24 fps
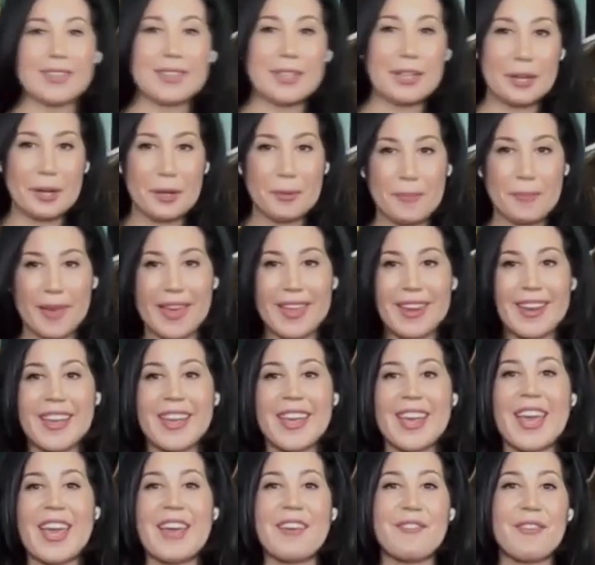a little bit
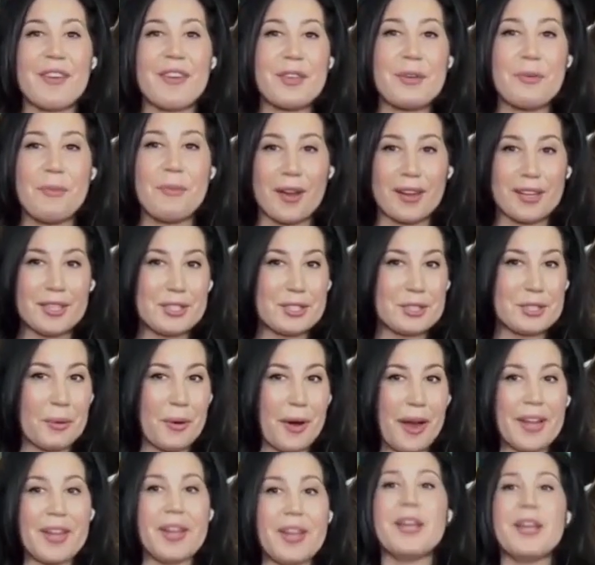if you wanna
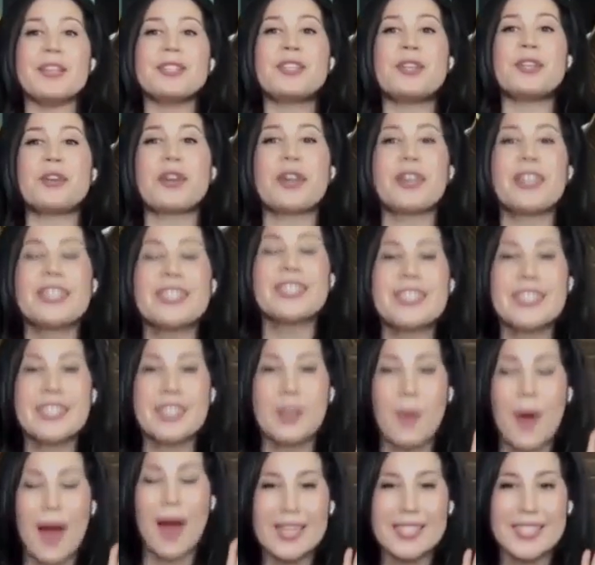join. So you're gonna
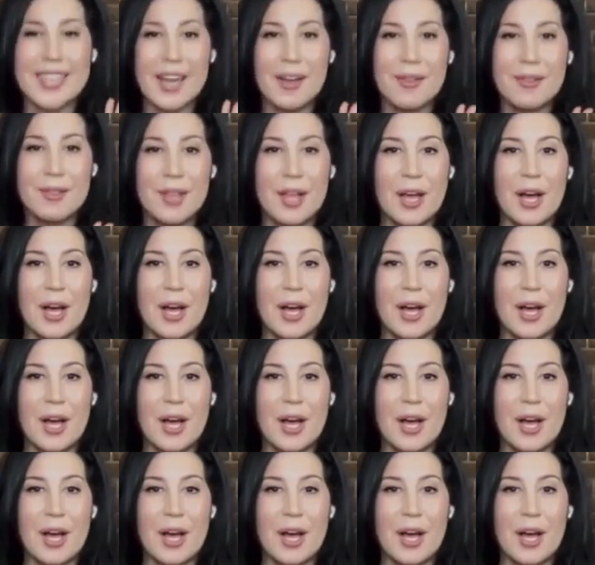squat down